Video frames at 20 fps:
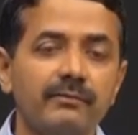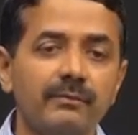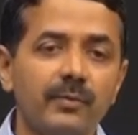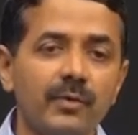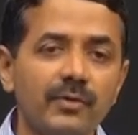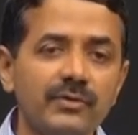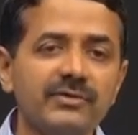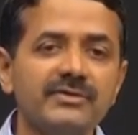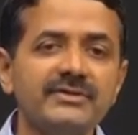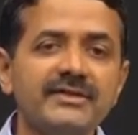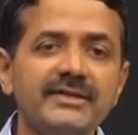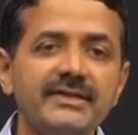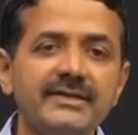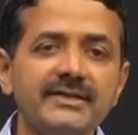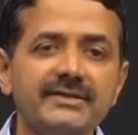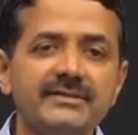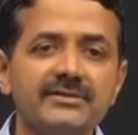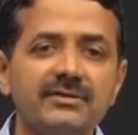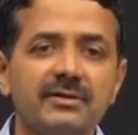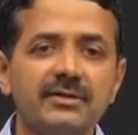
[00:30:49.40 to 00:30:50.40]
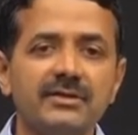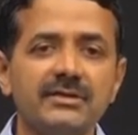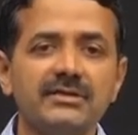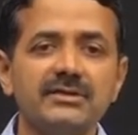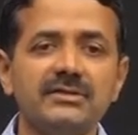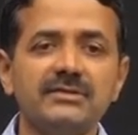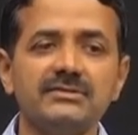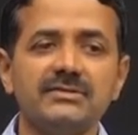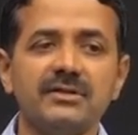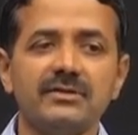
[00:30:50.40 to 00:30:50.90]
Monogenic
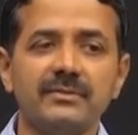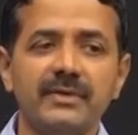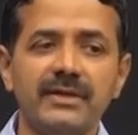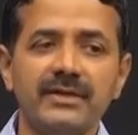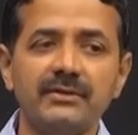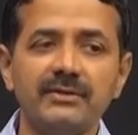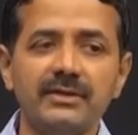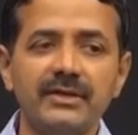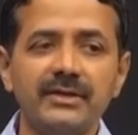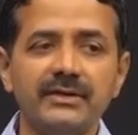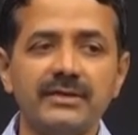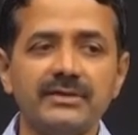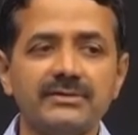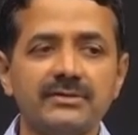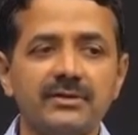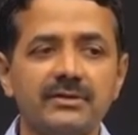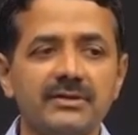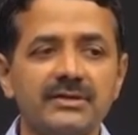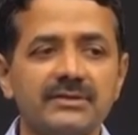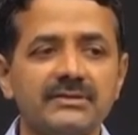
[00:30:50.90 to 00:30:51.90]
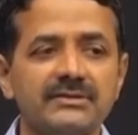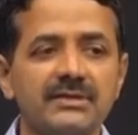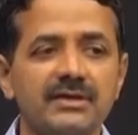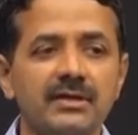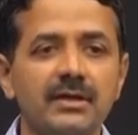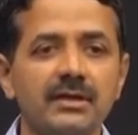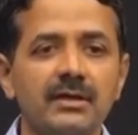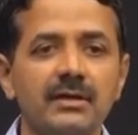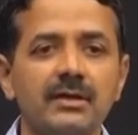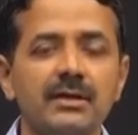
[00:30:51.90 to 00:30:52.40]
disorders or Mendelian disorders
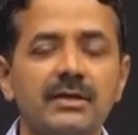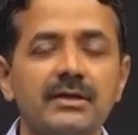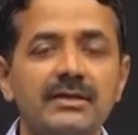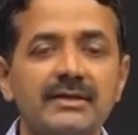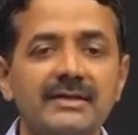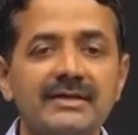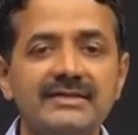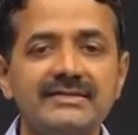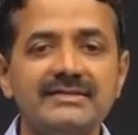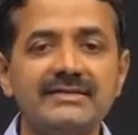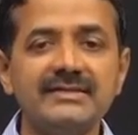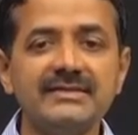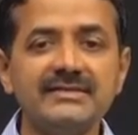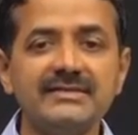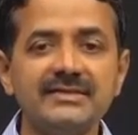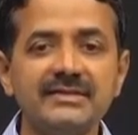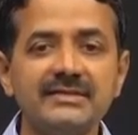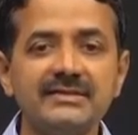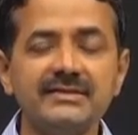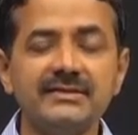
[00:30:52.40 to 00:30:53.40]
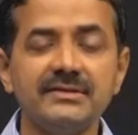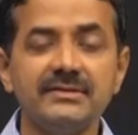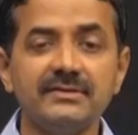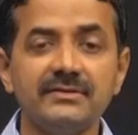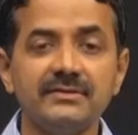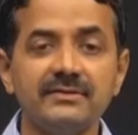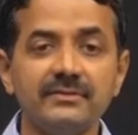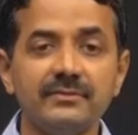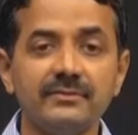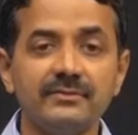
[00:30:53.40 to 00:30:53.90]
are diseases
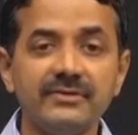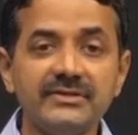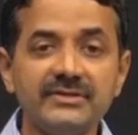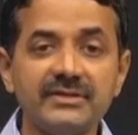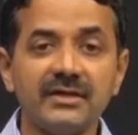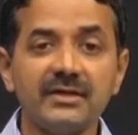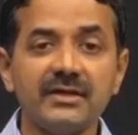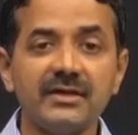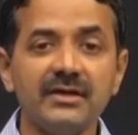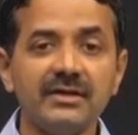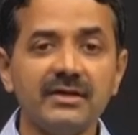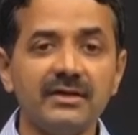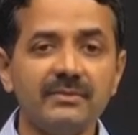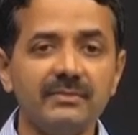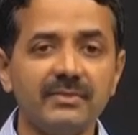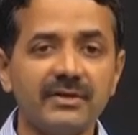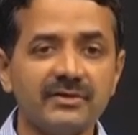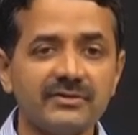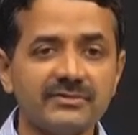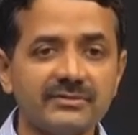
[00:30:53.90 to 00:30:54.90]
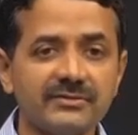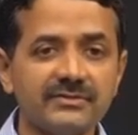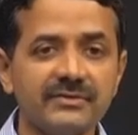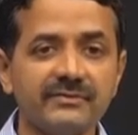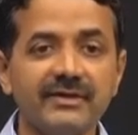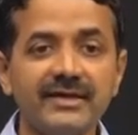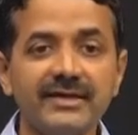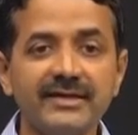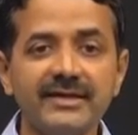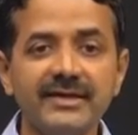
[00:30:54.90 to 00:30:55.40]
which occur because of the
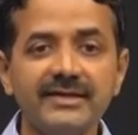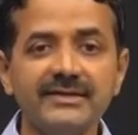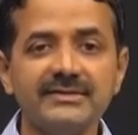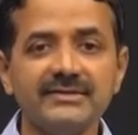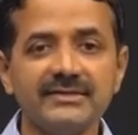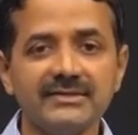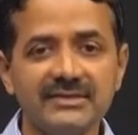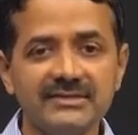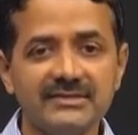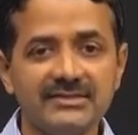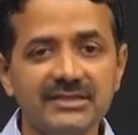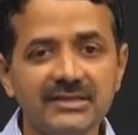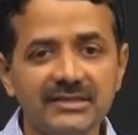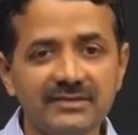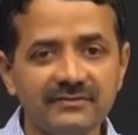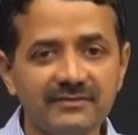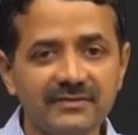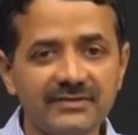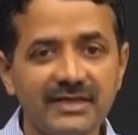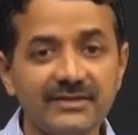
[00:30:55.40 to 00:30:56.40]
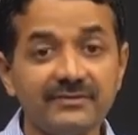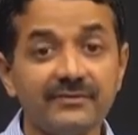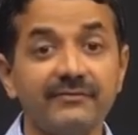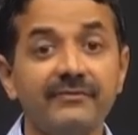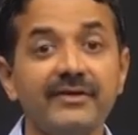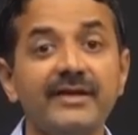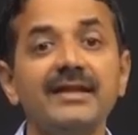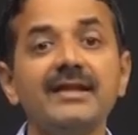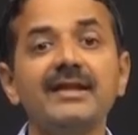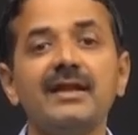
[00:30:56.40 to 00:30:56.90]
variants in a gene which has a
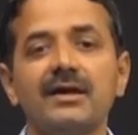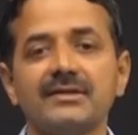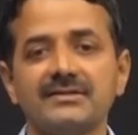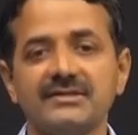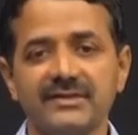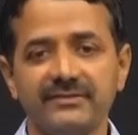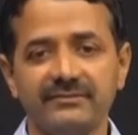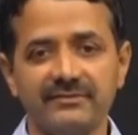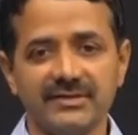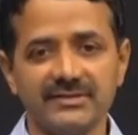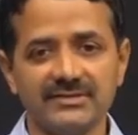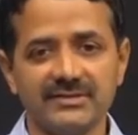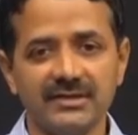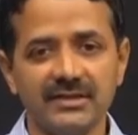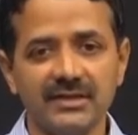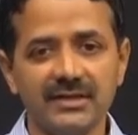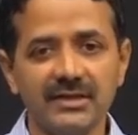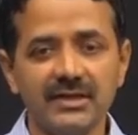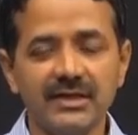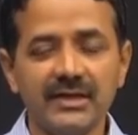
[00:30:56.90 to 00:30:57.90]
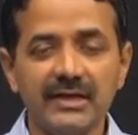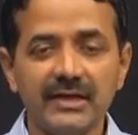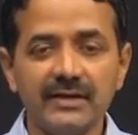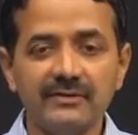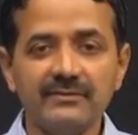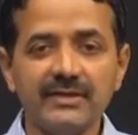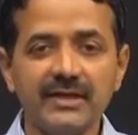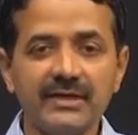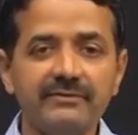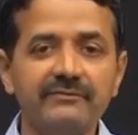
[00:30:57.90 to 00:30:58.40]
very large influence.
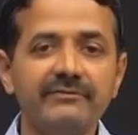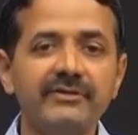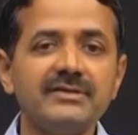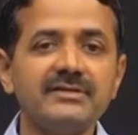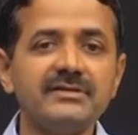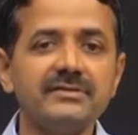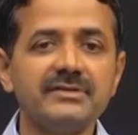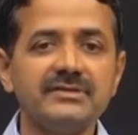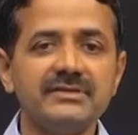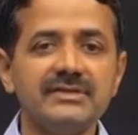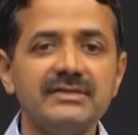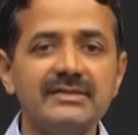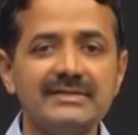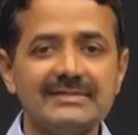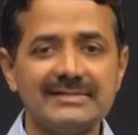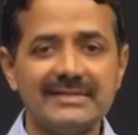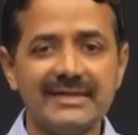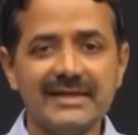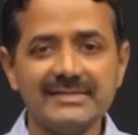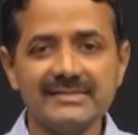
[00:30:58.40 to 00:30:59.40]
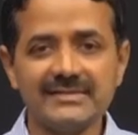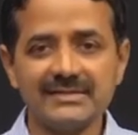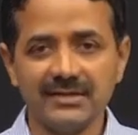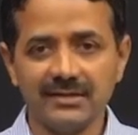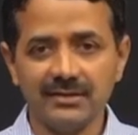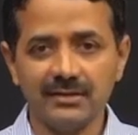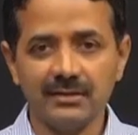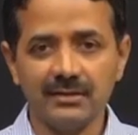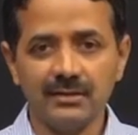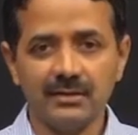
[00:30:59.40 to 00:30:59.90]
If the influence of the gene is
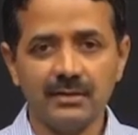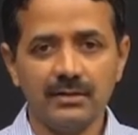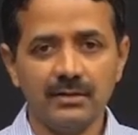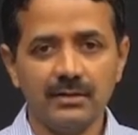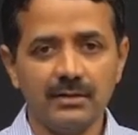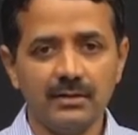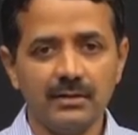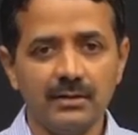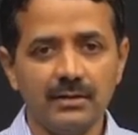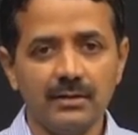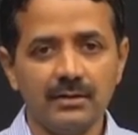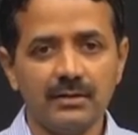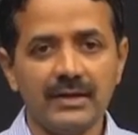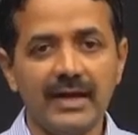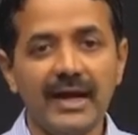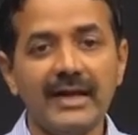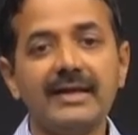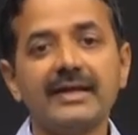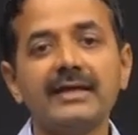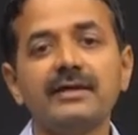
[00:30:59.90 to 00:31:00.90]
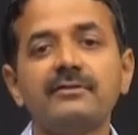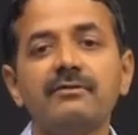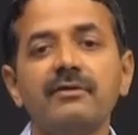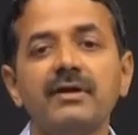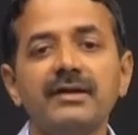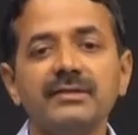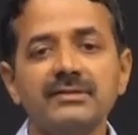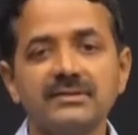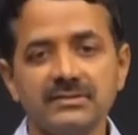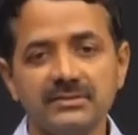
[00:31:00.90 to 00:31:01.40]
lesser and
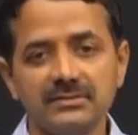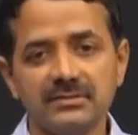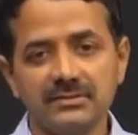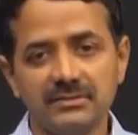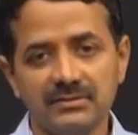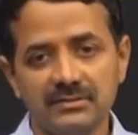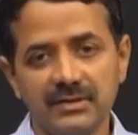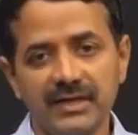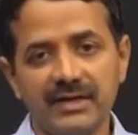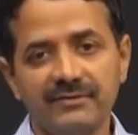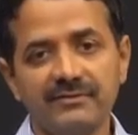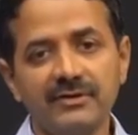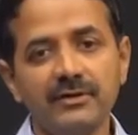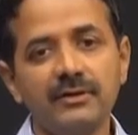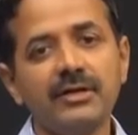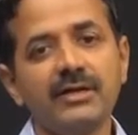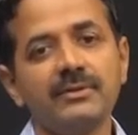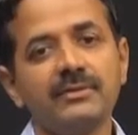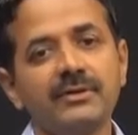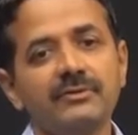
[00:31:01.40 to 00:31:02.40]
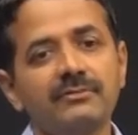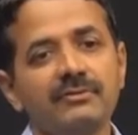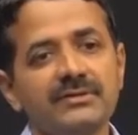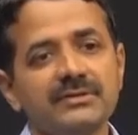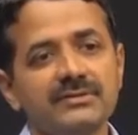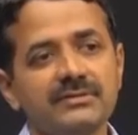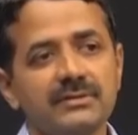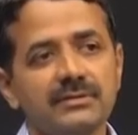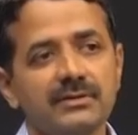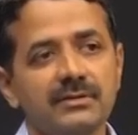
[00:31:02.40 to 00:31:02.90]
requires a phenotype
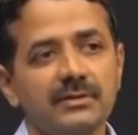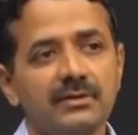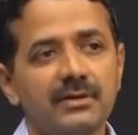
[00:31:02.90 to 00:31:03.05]
requires